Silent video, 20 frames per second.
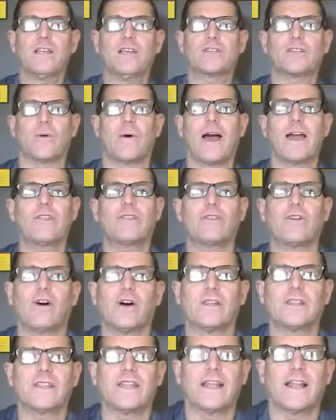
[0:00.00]
So I
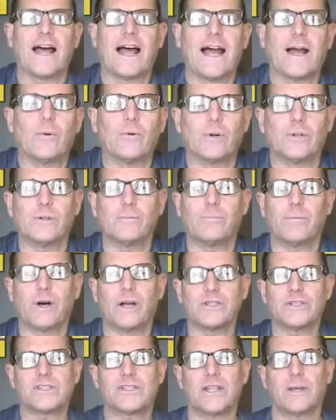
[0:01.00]
thought that I would
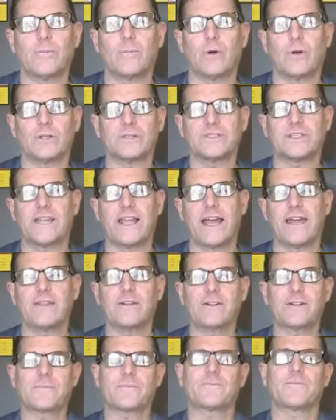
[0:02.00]
bunch them all
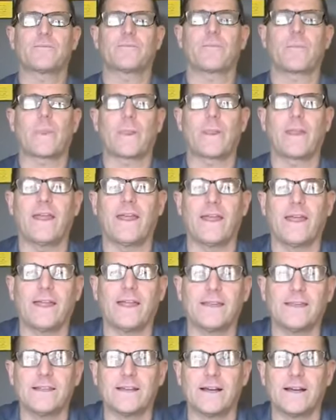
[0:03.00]
together
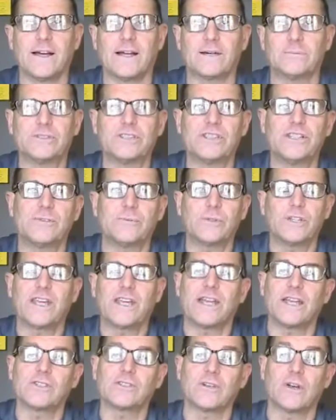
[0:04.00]
and see if we
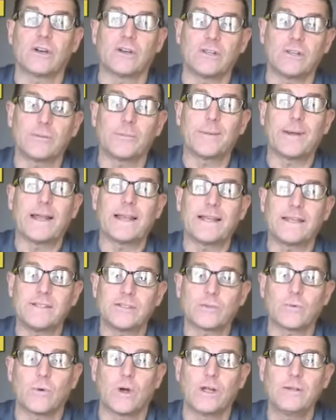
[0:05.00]
can talk a little about
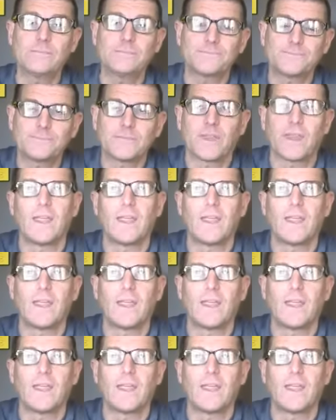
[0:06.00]
each one